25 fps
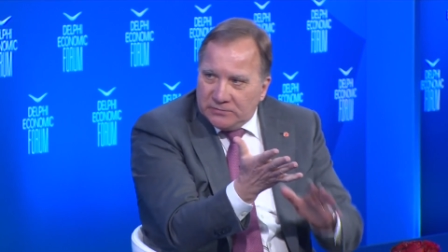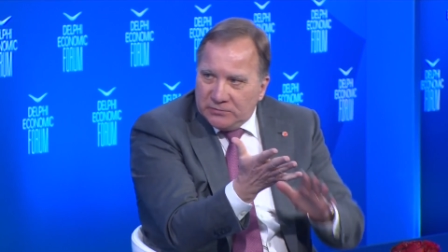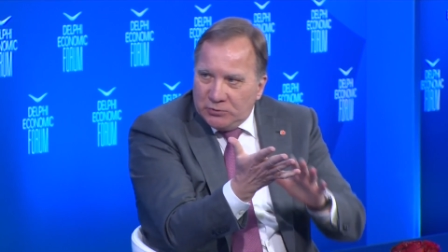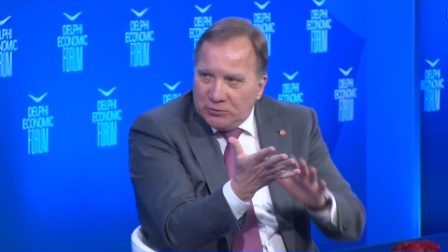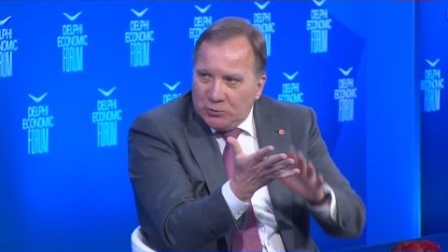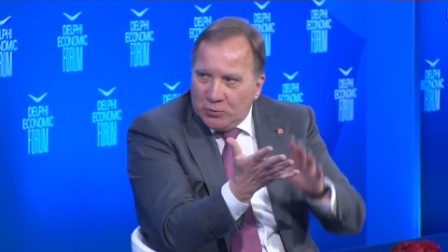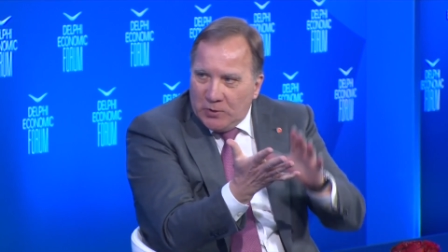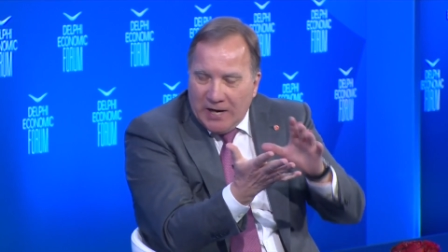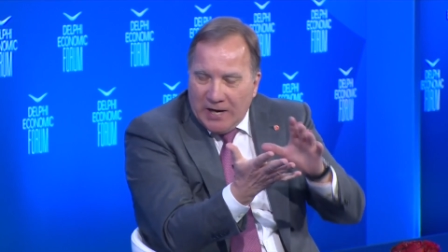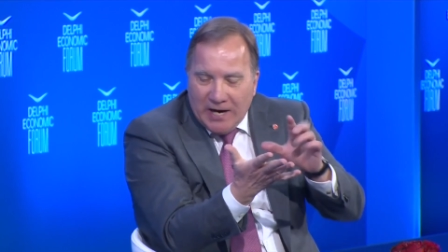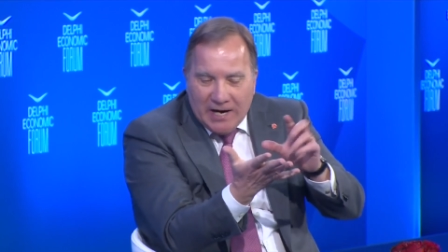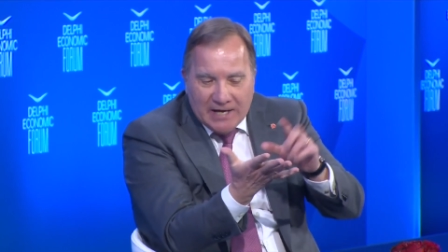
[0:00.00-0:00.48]

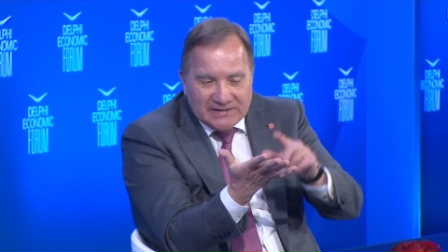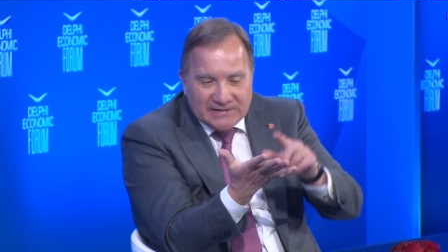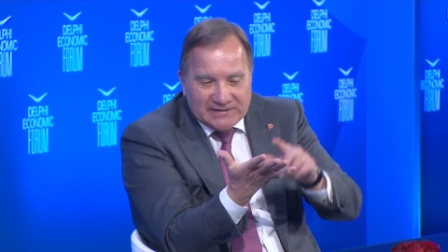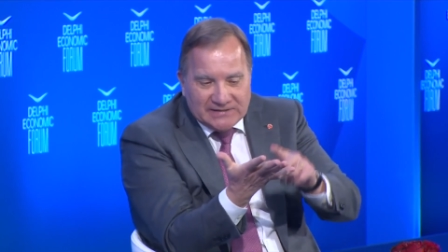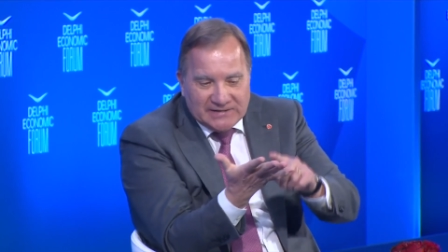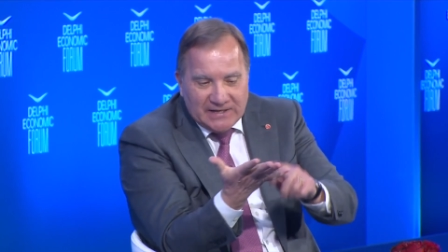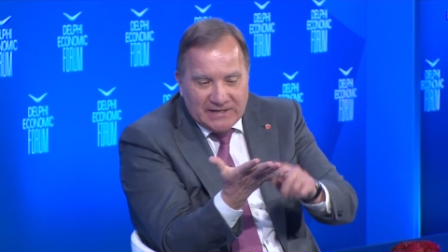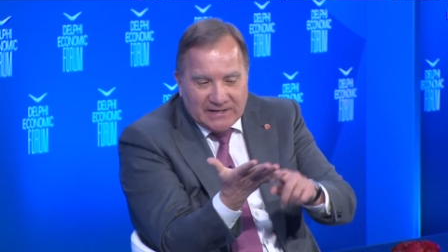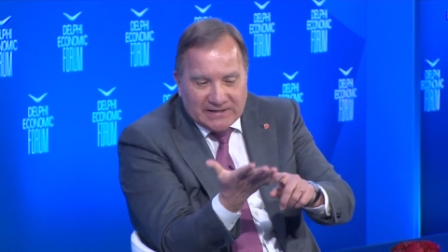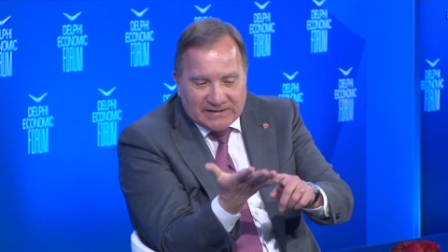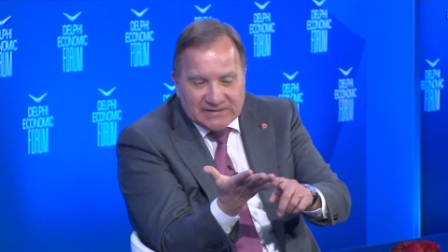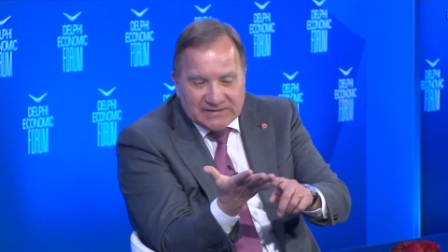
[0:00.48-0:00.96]
you add
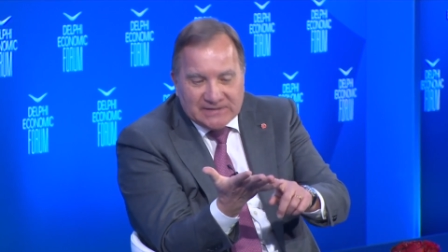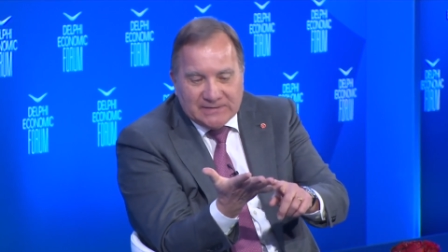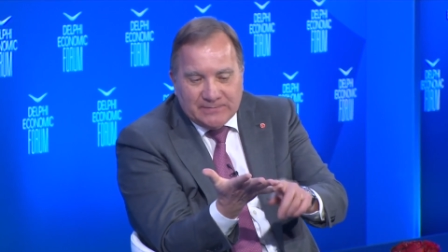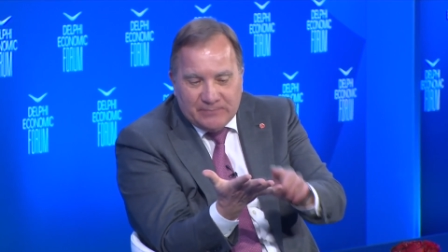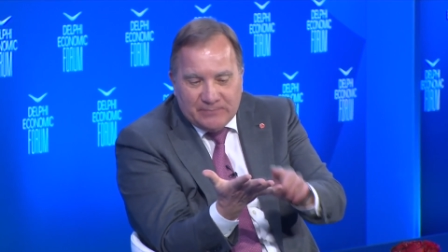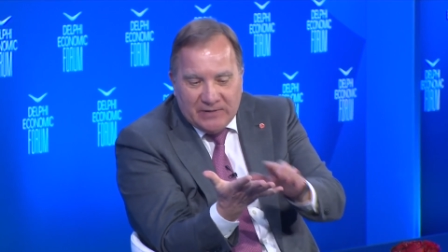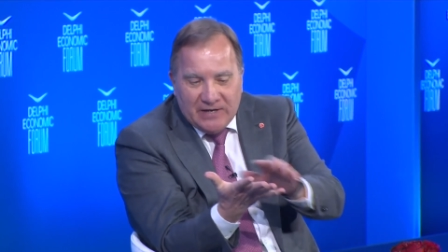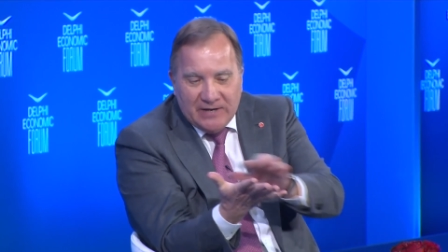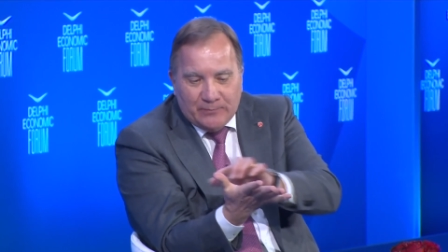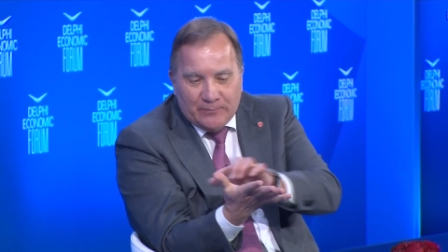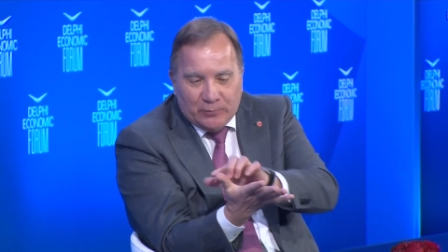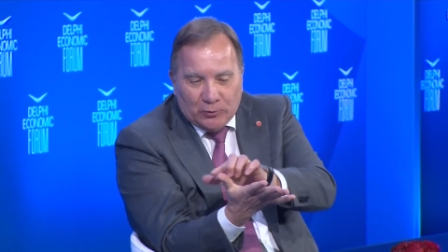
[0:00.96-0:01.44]
6
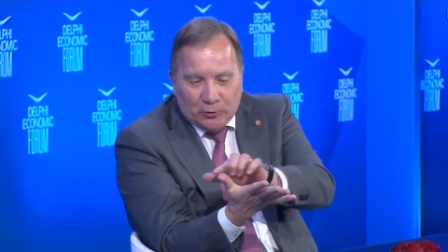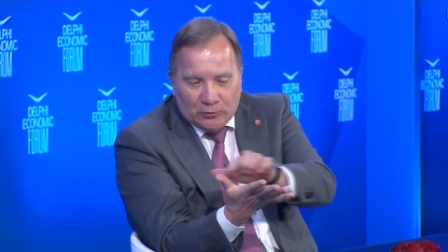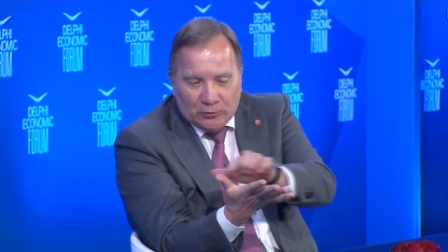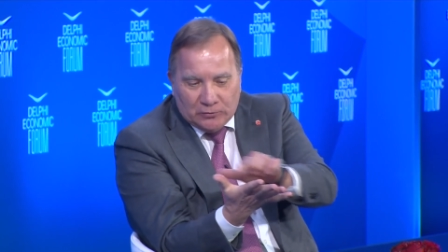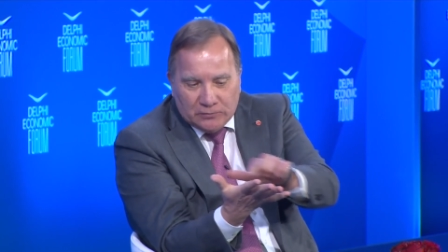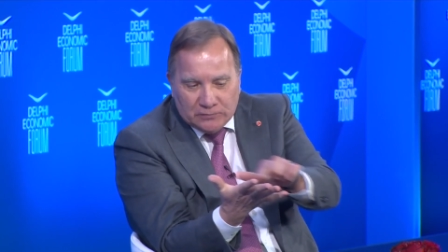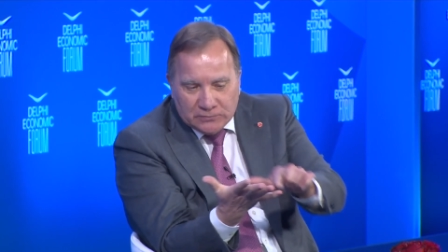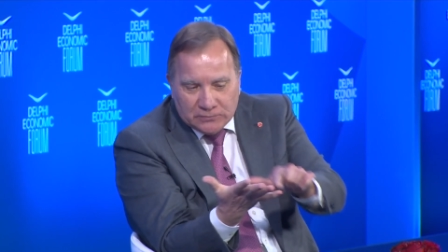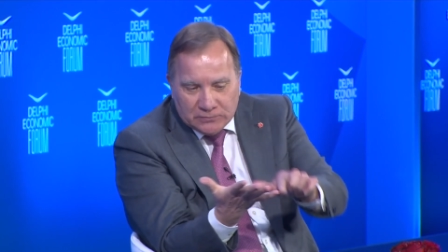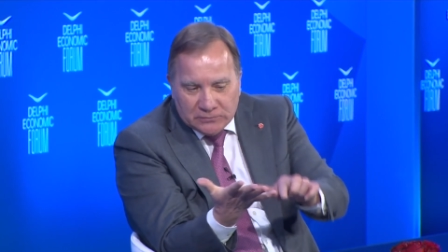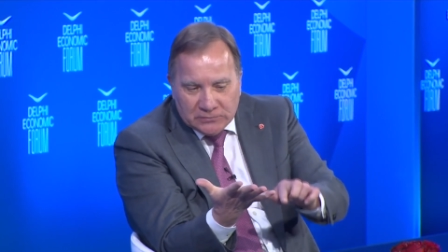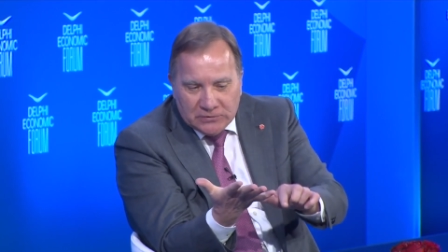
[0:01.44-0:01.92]
people,
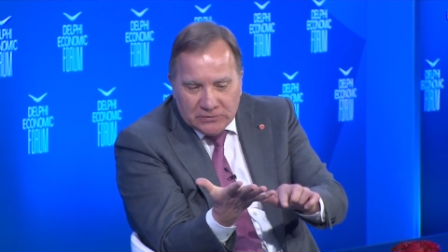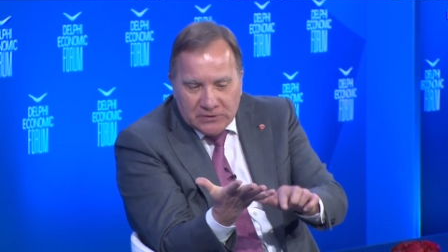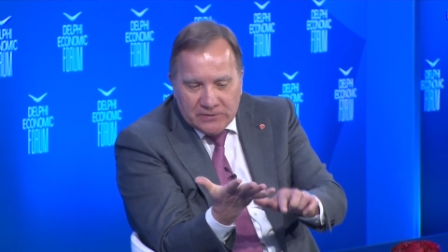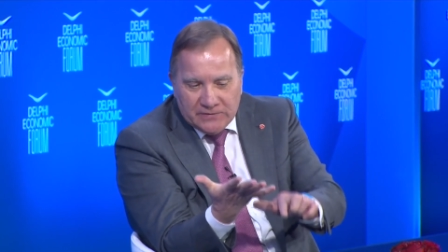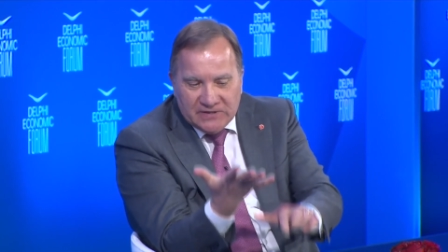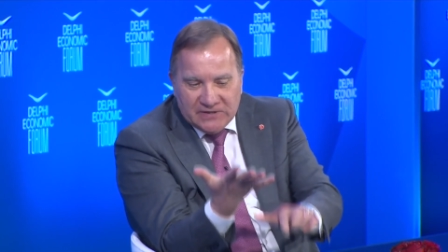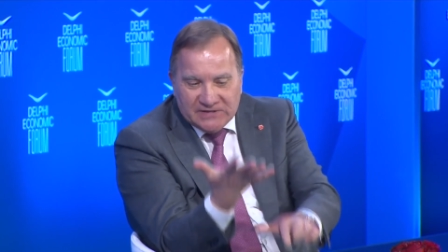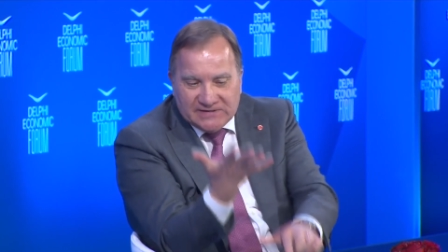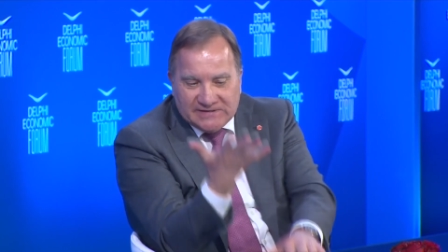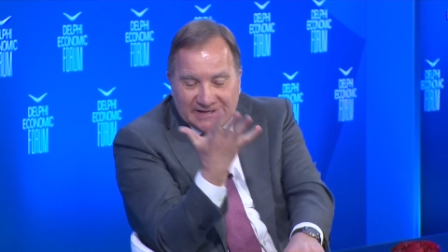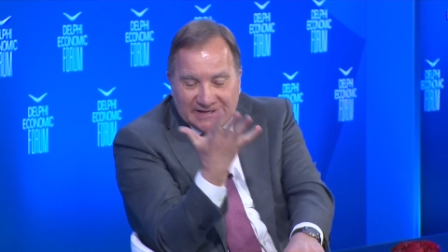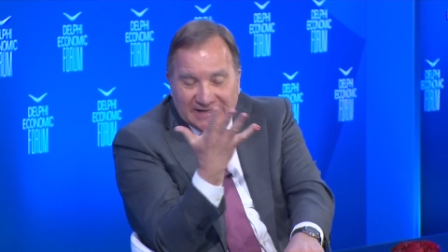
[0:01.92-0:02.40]

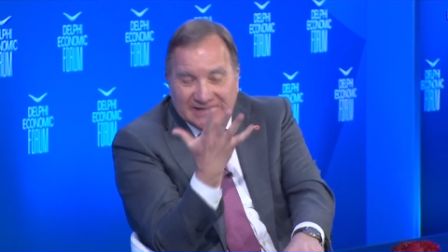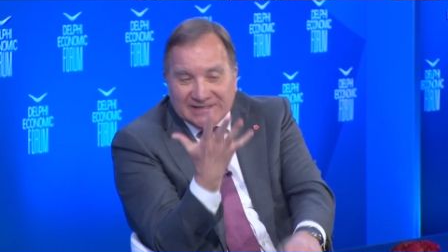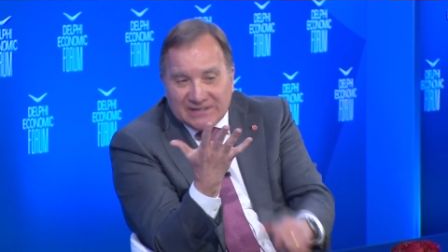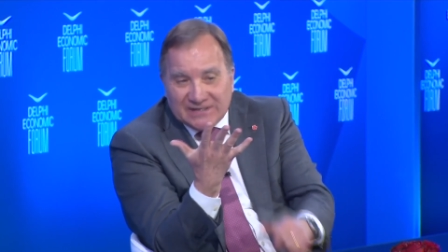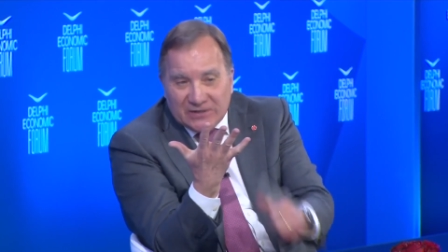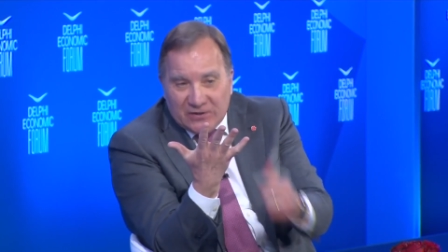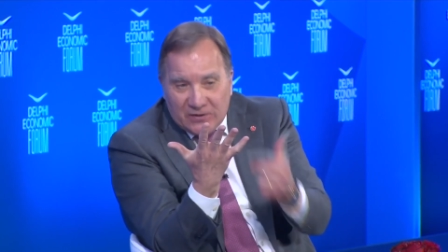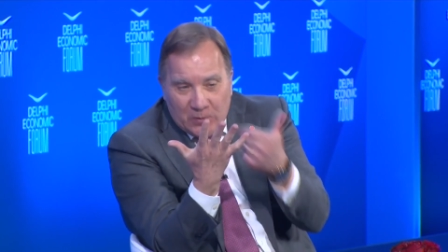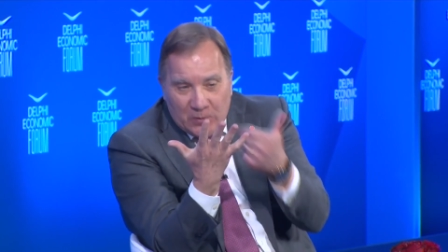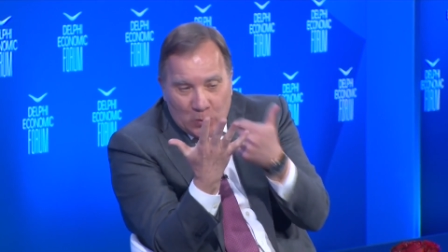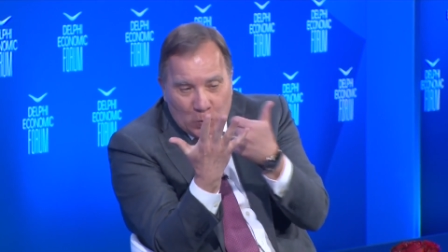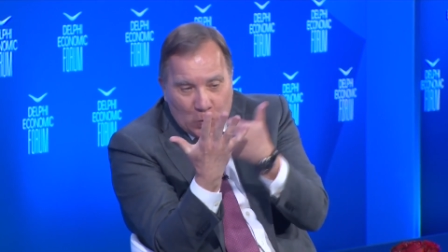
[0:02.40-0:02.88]
the 6
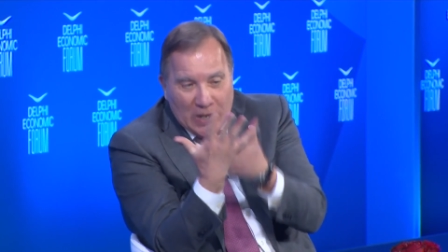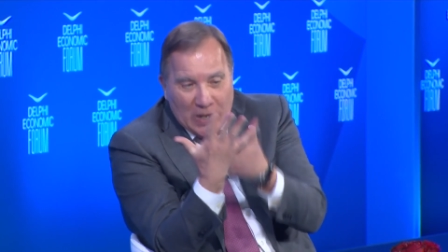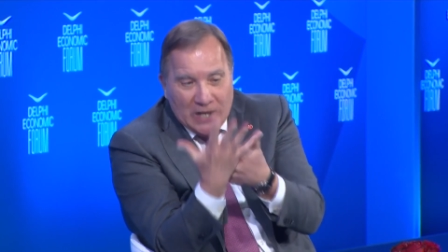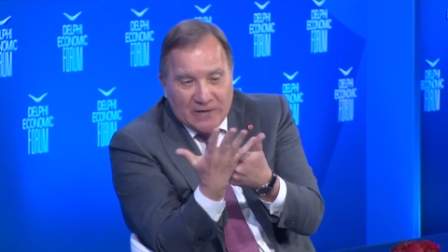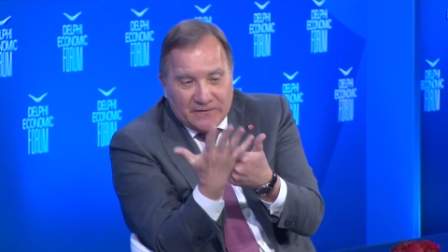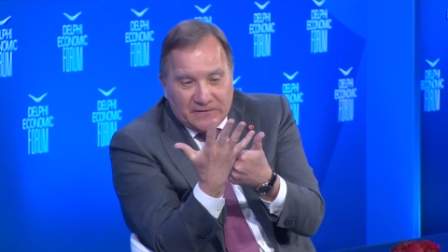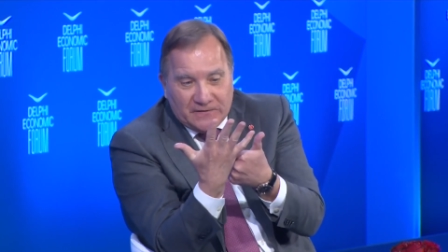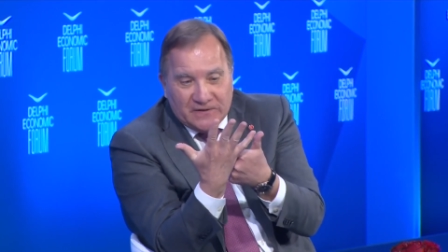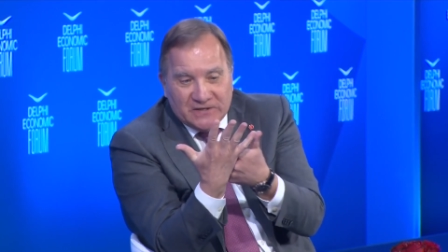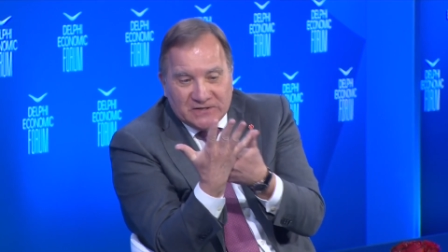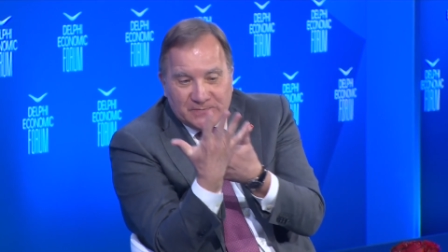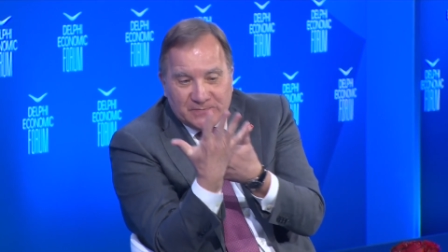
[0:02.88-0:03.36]

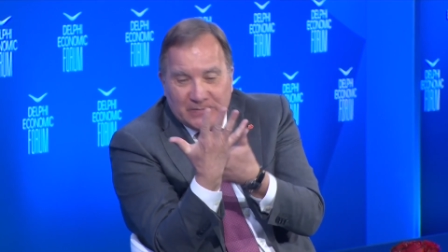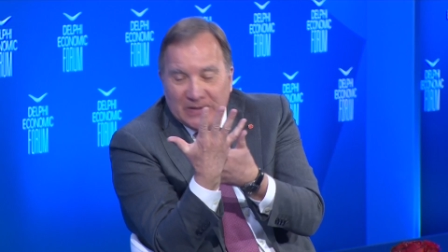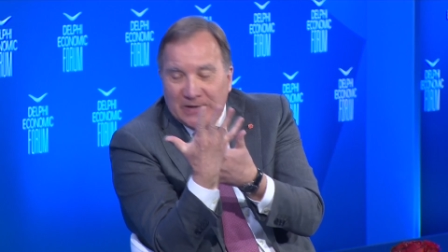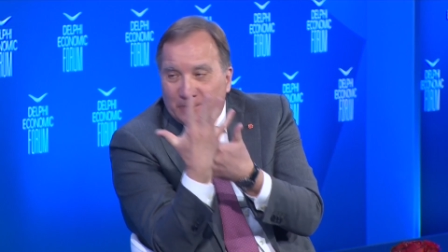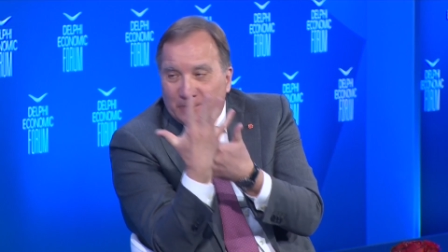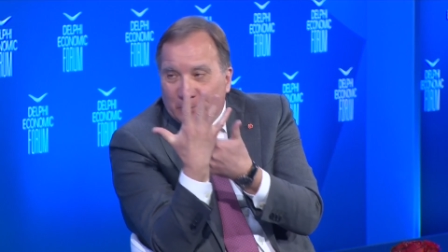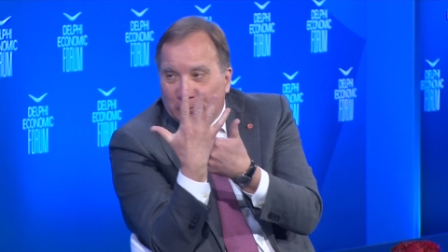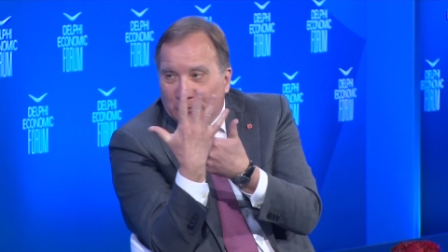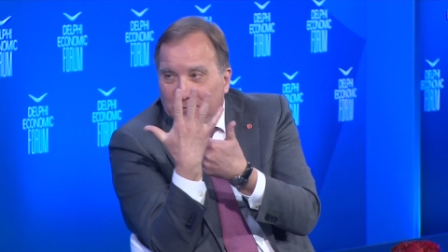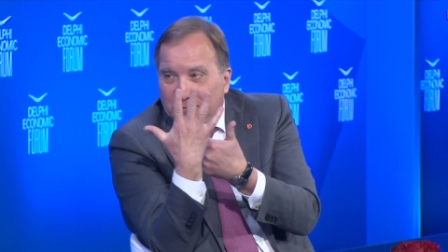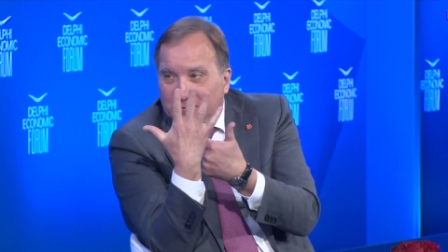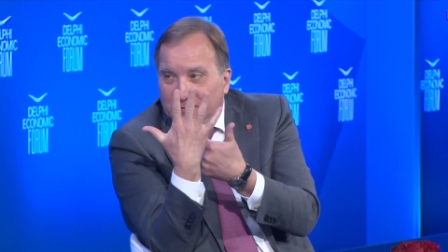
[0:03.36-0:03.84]
wealthiest
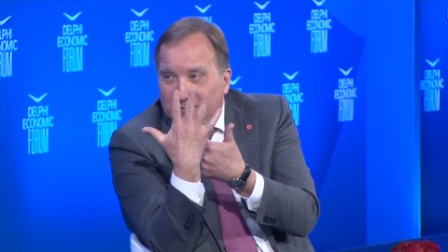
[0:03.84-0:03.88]
people,